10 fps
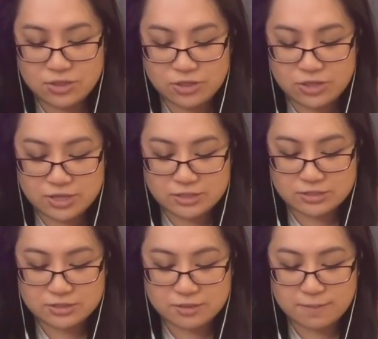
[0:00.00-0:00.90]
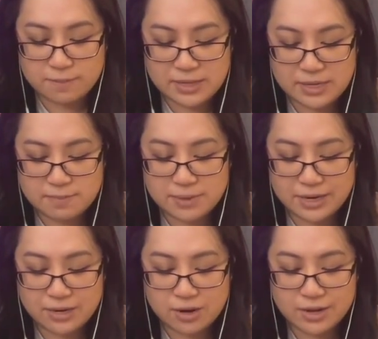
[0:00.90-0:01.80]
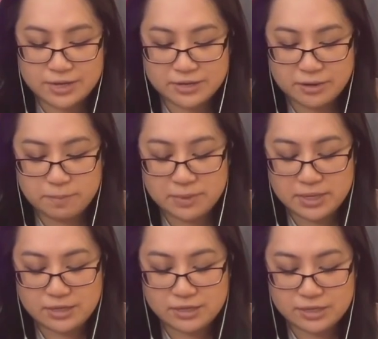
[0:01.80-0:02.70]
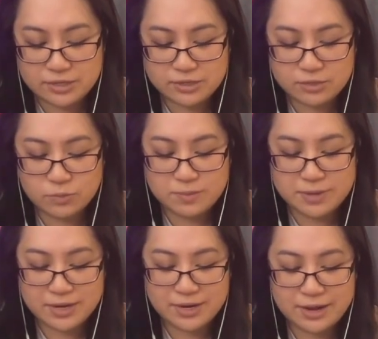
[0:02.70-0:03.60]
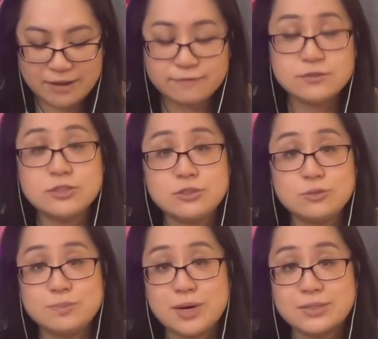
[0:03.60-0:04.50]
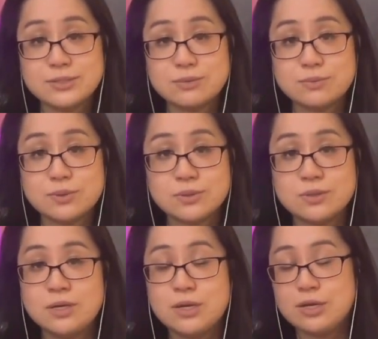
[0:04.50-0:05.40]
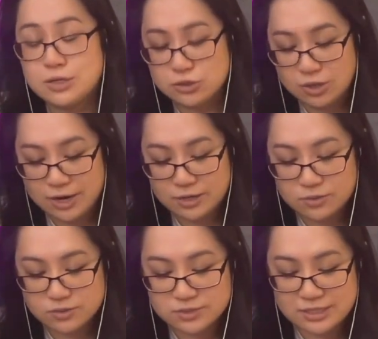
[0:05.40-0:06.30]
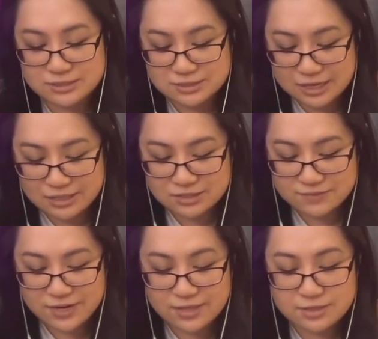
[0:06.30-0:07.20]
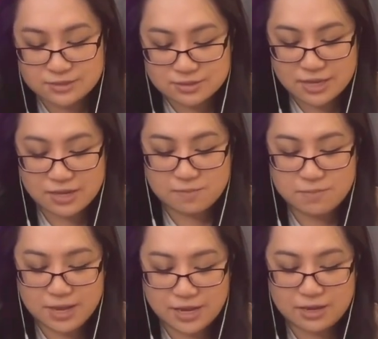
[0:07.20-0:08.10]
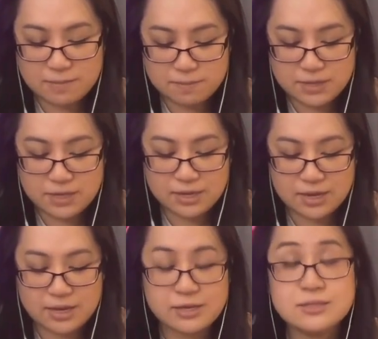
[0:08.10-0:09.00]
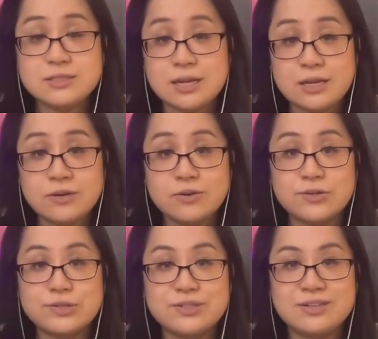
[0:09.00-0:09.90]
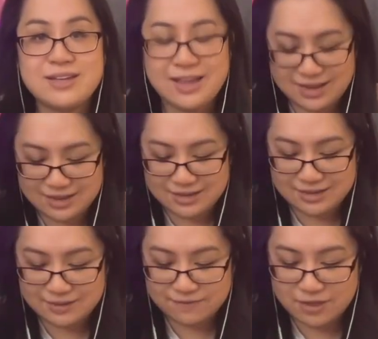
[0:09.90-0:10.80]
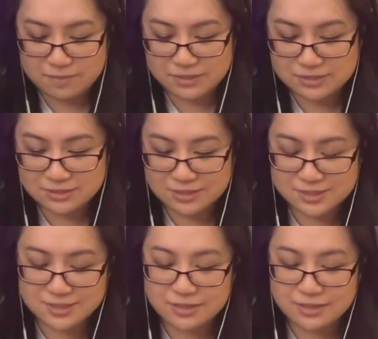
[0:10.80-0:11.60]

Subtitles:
this B might not end up being here. We might have two possible triangles that satisfy the same A, B, and angle A, if that makes sense.